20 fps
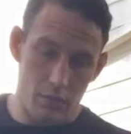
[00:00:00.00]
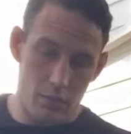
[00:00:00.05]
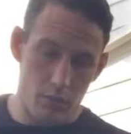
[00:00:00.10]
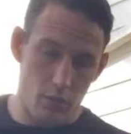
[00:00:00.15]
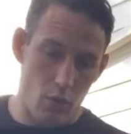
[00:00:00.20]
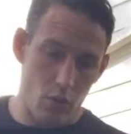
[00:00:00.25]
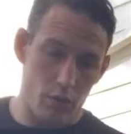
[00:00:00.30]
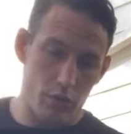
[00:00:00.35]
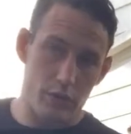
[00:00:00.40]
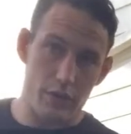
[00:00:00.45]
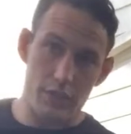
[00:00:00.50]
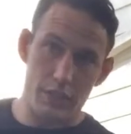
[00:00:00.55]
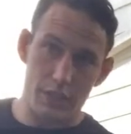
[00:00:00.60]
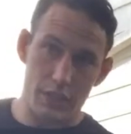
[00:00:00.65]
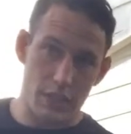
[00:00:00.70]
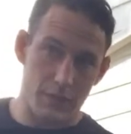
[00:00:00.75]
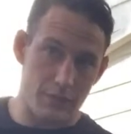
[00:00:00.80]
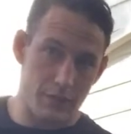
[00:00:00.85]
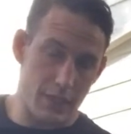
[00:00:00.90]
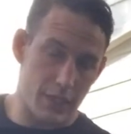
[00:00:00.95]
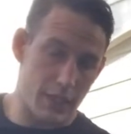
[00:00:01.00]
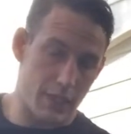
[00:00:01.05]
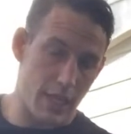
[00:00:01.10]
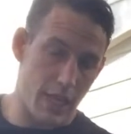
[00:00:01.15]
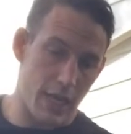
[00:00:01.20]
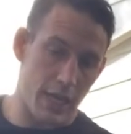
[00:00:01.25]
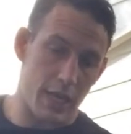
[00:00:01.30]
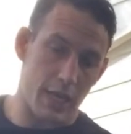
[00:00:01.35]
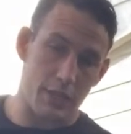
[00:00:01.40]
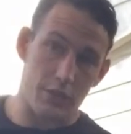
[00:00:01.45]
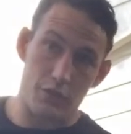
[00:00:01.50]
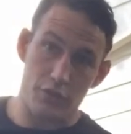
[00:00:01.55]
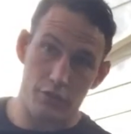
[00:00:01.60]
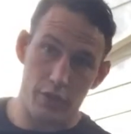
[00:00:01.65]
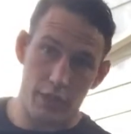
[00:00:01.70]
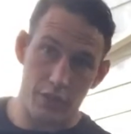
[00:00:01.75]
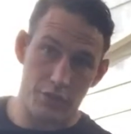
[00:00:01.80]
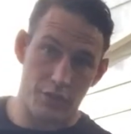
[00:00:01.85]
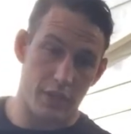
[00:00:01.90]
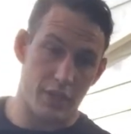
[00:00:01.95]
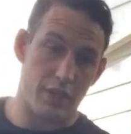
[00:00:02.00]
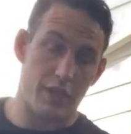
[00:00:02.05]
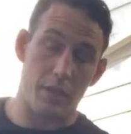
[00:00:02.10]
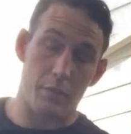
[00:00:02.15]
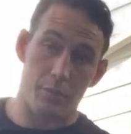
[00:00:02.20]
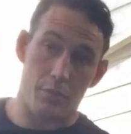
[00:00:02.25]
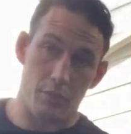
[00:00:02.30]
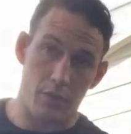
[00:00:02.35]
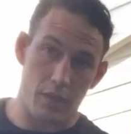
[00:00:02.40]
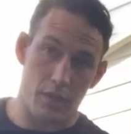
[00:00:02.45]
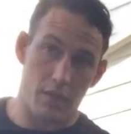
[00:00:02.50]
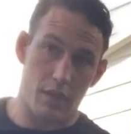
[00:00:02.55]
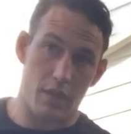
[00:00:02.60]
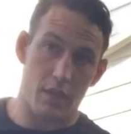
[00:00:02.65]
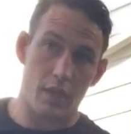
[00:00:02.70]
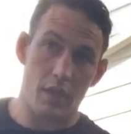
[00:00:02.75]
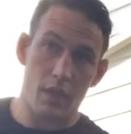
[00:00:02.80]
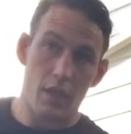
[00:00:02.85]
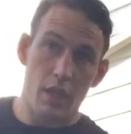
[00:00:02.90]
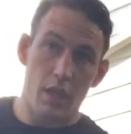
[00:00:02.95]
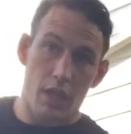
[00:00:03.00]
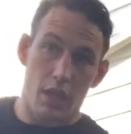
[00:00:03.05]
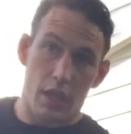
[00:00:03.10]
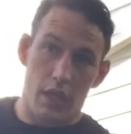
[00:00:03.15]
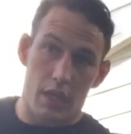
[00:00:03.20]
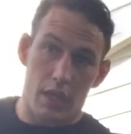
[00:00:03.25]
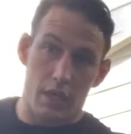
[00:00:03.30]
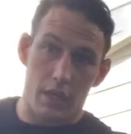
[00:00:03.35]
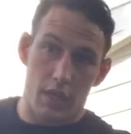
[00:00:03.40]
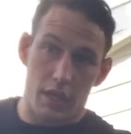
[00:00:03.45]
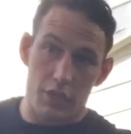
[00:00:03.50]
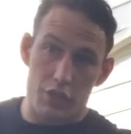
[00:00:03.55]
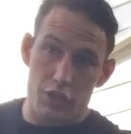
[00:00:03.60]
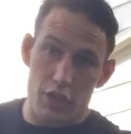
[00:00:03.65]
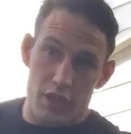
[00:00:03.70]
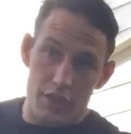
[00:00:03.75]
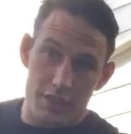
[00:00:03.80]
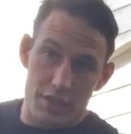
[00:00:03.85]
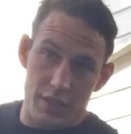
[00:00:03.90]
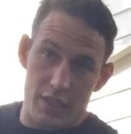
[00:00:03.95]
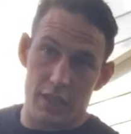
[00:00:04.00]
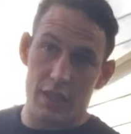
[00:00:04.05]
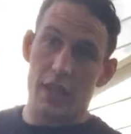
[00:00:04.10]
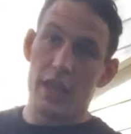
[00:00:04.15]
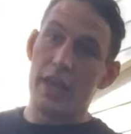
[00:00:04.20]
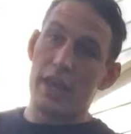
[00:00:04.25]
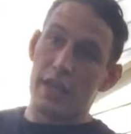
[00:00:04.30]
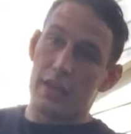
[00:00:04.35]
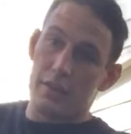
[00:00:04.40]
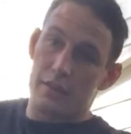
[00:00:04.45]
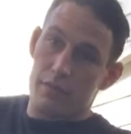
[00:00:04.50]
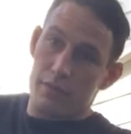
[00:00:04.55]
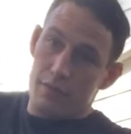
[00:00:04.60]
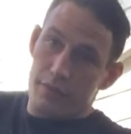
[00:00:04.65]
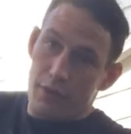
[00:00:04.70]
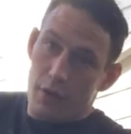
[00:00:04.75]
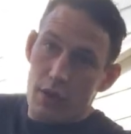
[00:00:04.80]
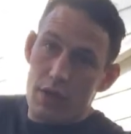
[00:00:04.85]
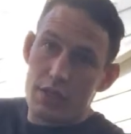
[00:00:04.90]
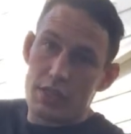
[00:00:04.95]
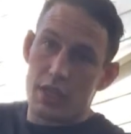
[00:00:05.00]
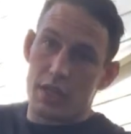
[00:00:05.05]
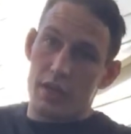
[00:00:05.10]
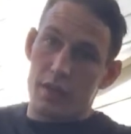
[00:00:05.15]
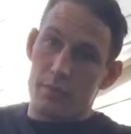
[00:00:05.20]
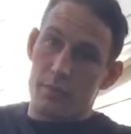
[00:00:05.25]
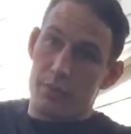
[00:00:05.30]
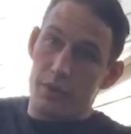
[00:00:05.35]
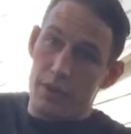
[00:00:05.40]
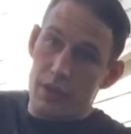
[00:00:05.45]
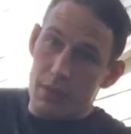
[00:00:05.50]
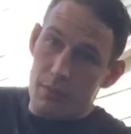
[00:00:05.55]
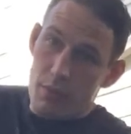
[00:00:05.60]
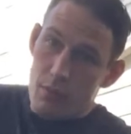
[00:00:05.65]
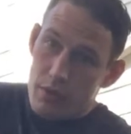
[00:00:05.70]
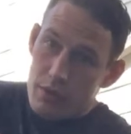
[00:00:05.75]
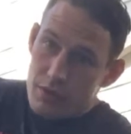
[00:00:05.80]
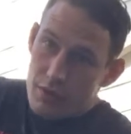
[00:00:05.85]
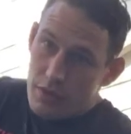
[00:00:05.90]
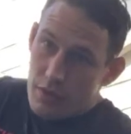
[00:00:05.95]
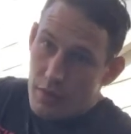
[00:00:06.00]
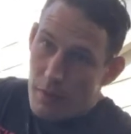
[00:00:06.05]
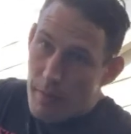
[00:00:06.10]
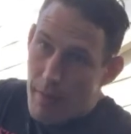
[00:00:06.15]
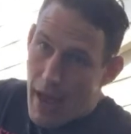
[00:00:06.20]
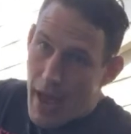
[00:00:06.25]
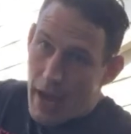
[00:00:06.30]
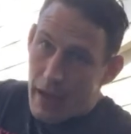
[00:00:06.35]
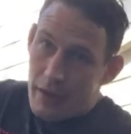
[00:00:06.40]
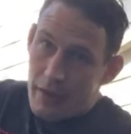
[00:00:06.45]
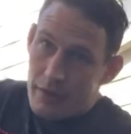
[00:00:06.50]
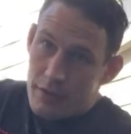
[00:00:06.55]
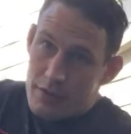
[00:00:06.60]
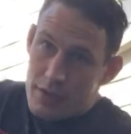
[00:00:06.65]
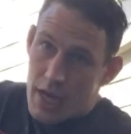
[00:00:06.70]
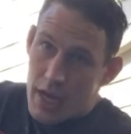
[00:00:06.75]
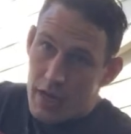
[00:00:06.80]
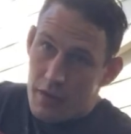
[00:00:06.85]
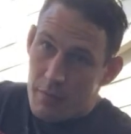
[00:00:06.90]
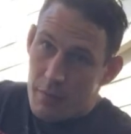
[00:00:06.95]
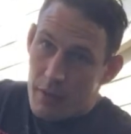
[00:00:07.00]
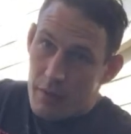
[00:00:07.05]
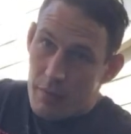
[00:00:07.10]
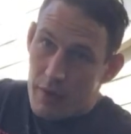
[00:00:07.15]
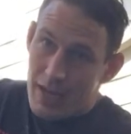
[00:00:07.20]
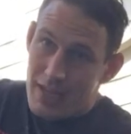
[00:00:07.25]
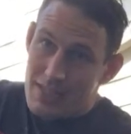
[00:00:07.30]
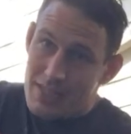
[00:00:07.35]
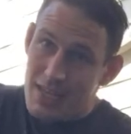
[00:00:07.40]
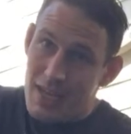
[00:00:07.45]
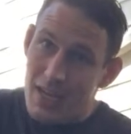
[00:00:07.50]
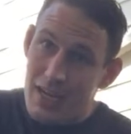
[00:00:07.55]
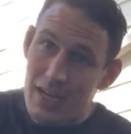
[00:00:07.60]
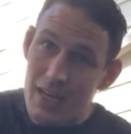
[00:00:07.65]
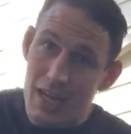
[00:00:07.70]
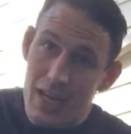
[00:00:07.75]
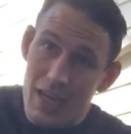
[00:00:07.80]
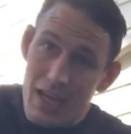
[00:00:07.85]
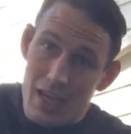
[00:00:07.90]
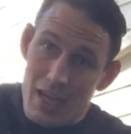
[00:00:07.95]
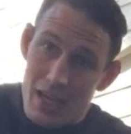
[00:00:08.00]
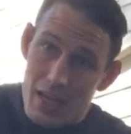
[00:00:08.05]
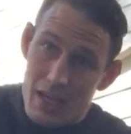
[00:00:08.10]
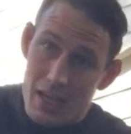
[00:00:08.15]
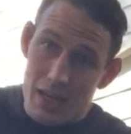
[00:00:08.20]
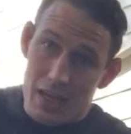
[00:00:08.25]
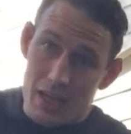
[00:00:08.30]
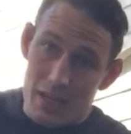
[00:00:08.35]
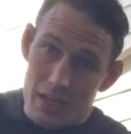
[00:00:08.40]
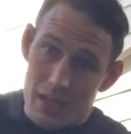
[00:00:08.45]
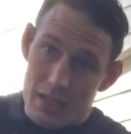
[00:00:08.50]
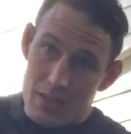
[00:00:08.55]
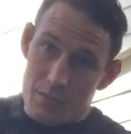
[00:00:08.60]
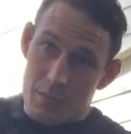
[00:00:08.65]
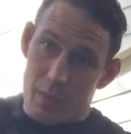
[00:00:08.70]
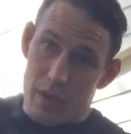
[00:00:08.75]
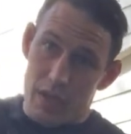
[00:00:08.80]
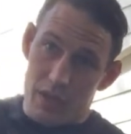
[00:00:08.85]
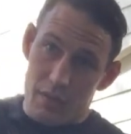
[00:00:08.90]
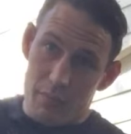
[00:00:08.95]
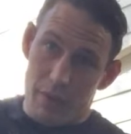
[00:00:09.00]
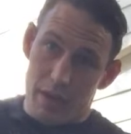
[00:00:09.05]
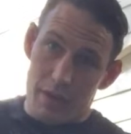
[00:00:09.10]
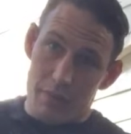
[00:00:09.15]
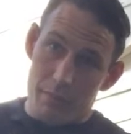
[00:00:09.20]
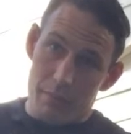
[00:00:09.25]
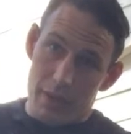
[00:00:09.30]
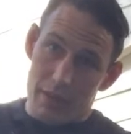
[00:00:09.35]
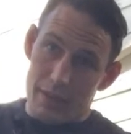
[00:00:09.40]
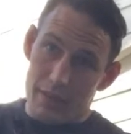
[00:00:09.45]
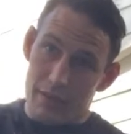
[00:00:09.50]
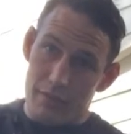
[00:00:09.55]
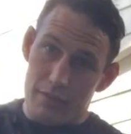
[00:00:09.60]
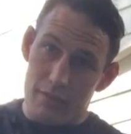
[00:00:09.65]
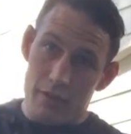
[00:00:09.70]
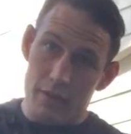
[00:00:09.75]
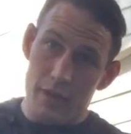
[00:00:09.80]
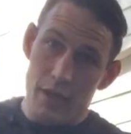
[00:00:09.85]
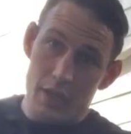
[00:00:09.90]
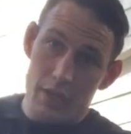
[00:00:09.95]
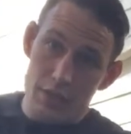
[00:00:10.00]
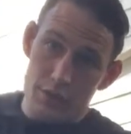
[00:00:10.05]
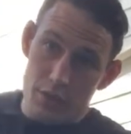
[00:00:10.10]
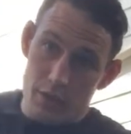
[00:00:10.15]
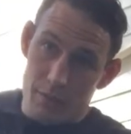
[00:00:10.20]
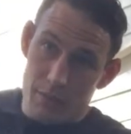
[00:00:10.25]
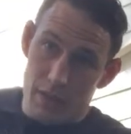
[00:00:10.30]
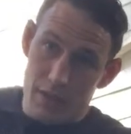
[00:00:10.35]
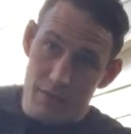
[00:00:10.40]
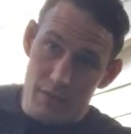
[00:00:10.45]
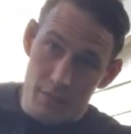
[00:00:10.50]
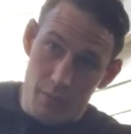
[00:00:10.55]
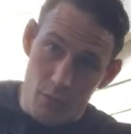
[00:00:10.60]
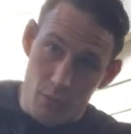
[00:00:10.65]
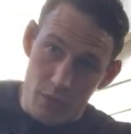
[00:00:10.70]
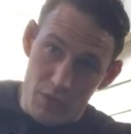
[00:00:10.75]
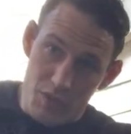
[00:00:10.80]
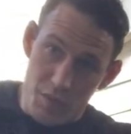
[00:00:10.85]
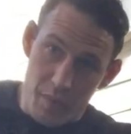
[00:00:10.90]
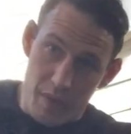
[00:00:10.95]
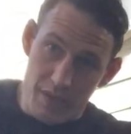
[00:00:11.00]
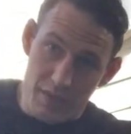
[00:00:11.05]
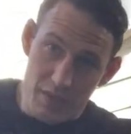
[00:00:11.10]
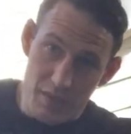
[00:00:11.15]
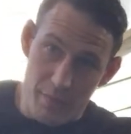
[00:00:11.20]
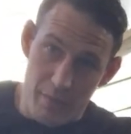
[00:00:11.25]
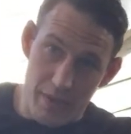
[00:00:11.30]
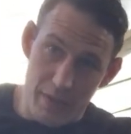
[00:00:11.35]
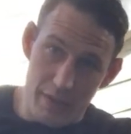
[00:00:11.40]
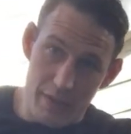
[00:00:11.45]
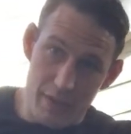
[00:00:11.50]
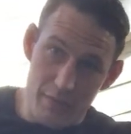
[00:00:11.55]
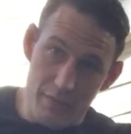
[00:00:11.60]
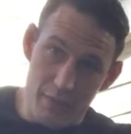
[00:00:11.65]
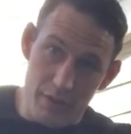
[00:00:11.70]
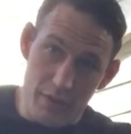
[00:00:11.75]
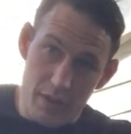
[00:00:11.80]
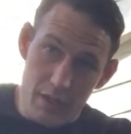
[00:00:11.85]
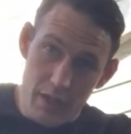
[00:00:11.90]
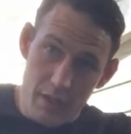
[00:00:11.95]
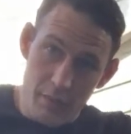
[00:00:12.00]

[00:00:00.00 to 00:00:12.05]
roller and stuff like that, and stretching and breathing and adjusting and focusing on breathing more into the back side of my right side, inhale and expanding my liver, so I'm giving more space to my liver,